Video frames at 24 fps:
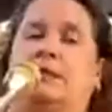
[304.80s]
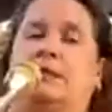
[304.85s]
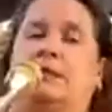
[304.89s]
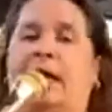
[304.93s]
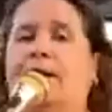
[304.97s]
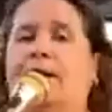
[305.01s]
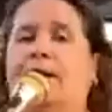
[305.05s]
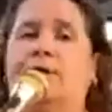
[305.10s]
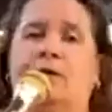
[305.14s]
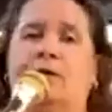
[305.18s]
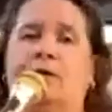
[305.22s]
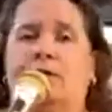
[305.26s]

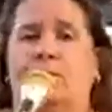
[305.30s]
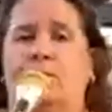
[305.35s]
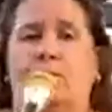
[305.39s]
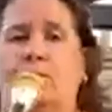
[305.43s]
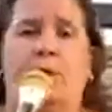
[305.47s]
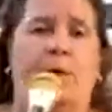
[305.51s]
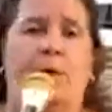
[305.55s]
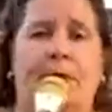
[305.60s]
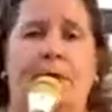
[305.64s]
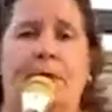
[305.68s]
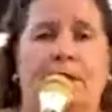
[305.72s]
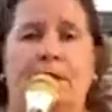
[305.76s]
caters to
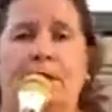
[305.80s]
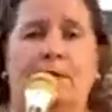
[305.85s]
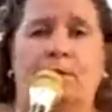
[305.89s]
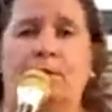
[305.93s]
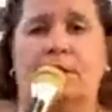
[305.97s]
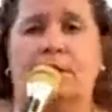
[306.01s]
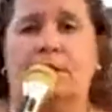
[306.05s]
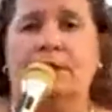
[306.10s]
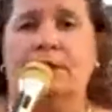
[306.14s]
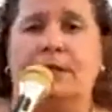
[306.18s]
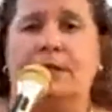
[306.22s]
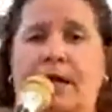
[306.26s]
women who are
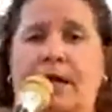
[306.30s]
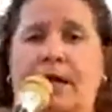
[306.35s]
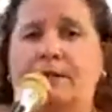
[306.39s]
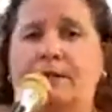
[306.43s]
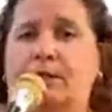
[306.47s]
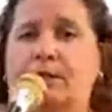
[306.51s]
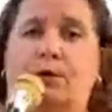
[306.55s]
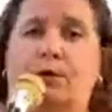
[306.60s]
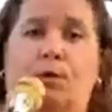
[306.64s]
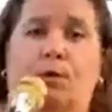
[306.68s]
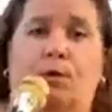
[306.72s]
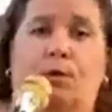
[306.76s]
size
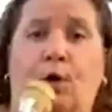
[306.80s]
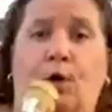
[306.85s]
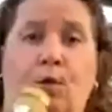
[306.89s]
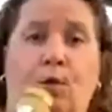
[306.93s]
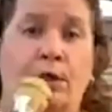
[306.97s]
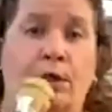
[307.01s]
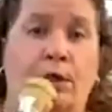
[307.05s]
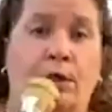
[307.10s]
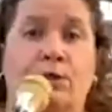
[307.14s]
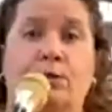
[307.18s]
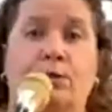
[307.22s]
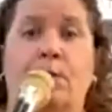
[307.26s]
0, 1,
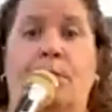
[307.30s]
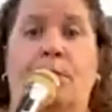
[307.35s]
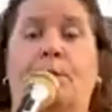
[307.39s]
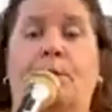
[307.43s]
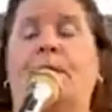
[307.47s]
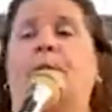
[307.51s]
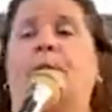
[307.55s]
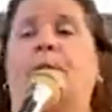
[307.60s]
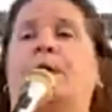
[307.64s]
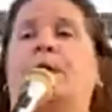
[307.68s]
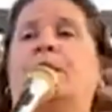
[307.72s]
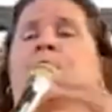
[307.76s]
2, and 3,
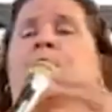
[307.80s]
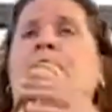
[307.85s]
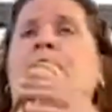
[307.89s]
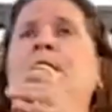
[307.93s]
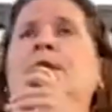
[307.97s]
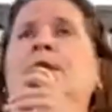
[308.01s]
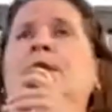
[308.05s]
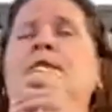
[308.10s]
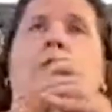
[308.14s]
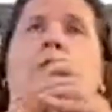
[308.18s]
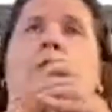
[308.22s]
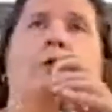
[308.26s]
but it's
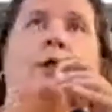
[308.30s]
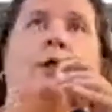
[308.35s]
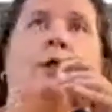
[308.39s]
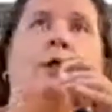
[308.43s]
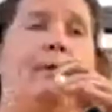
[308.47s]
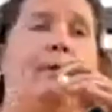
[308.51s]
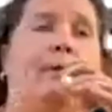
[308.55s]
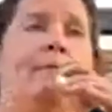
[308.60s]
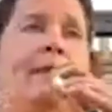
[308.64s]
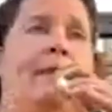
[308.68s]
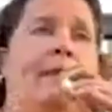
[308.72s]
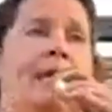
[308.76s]
not really what it
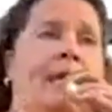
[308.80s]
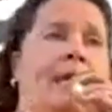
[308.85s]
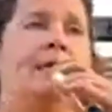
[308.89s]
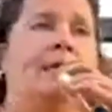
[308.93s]
means.